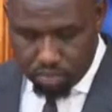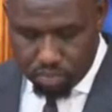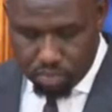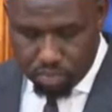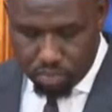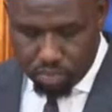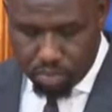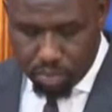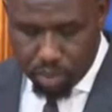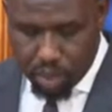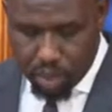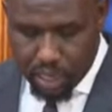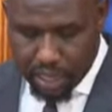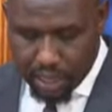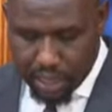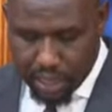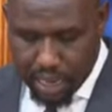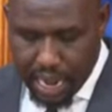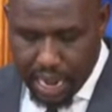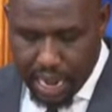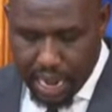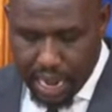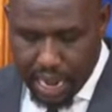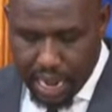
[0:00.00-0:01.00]

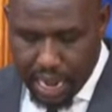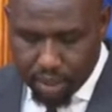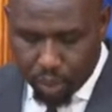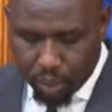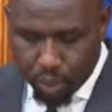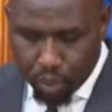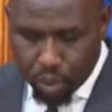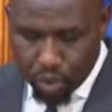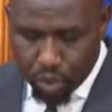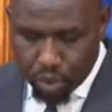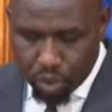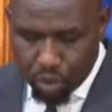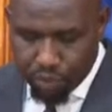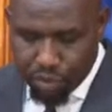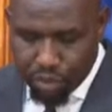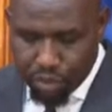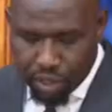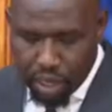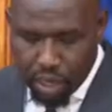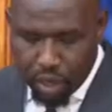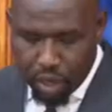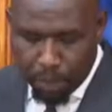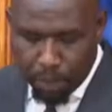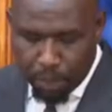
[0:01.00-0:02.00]
Mungatana asked the question of
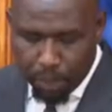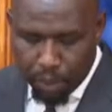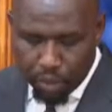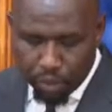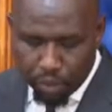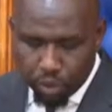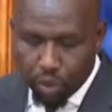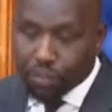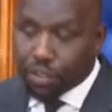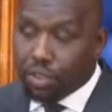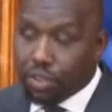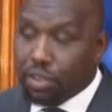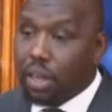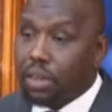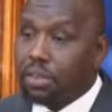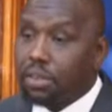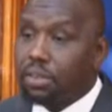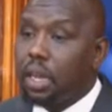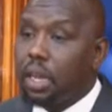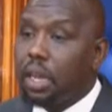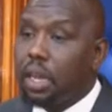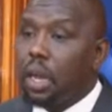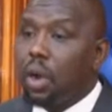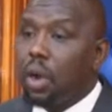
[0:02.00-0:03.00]
training of police officers
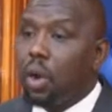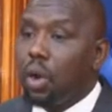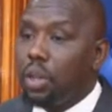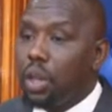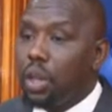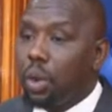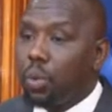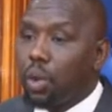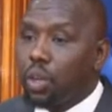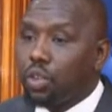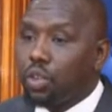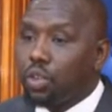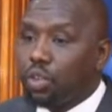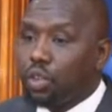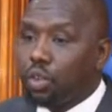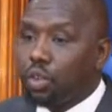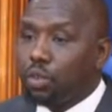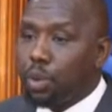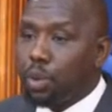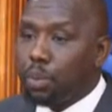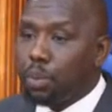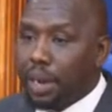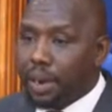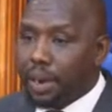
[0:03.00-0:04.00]
on the questions of
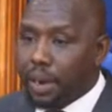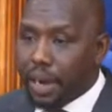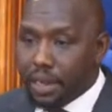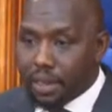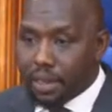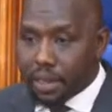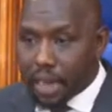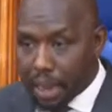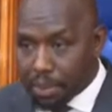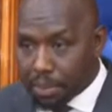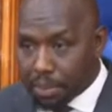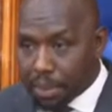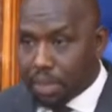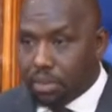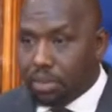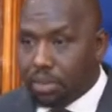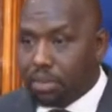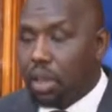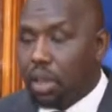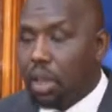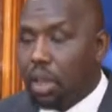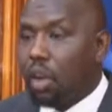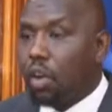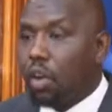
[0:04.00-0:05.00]
human rights. I
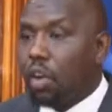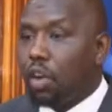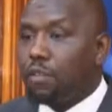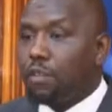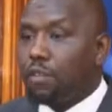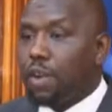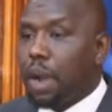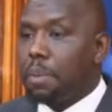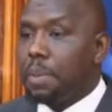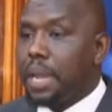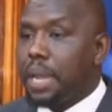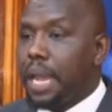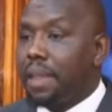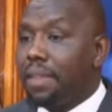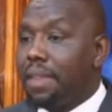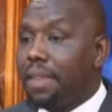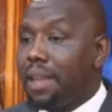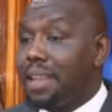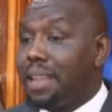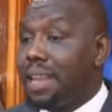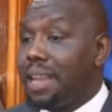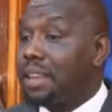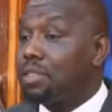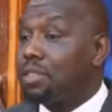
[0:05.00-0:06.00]
must confirm here
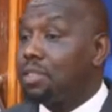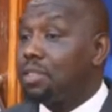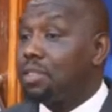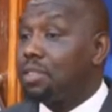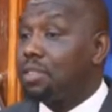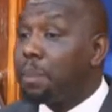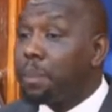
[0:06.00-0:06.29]
that there has been